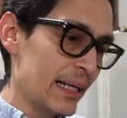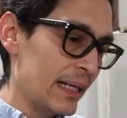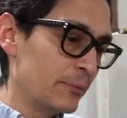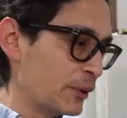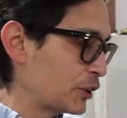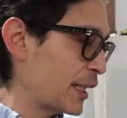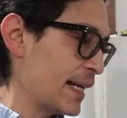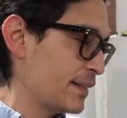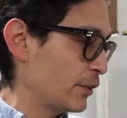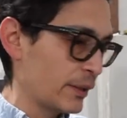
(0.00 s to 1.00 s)
In which
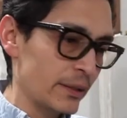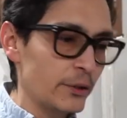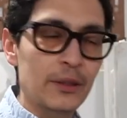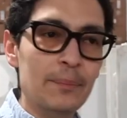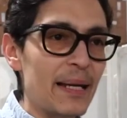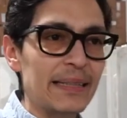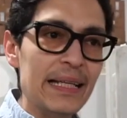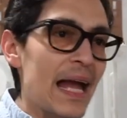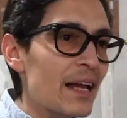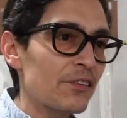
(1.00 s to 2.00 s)
case you could make
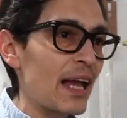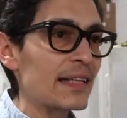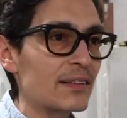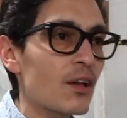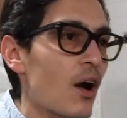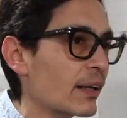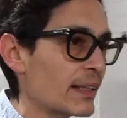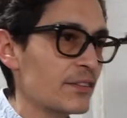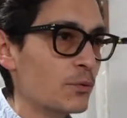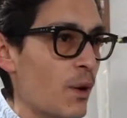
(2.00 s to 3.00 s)
the edge as long
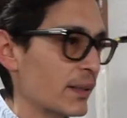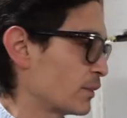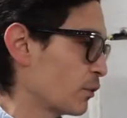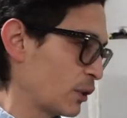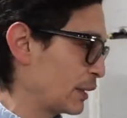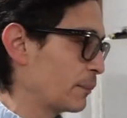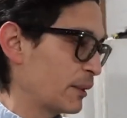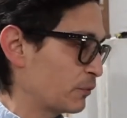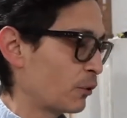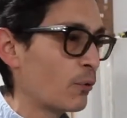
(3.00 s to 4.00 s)
as you want. So it could be
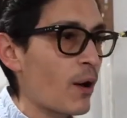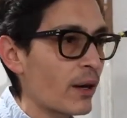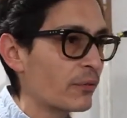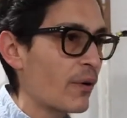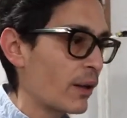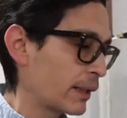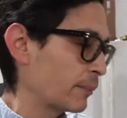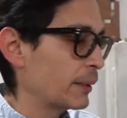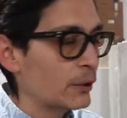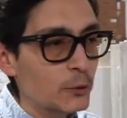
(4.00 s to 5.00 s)
a full waterfall, it could
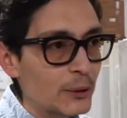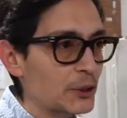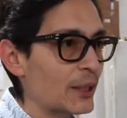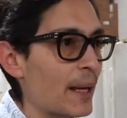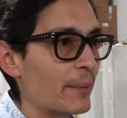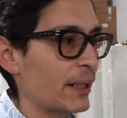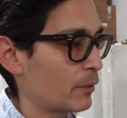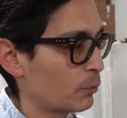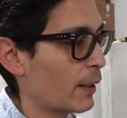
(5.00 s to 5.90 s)
be a 2-inch laminate,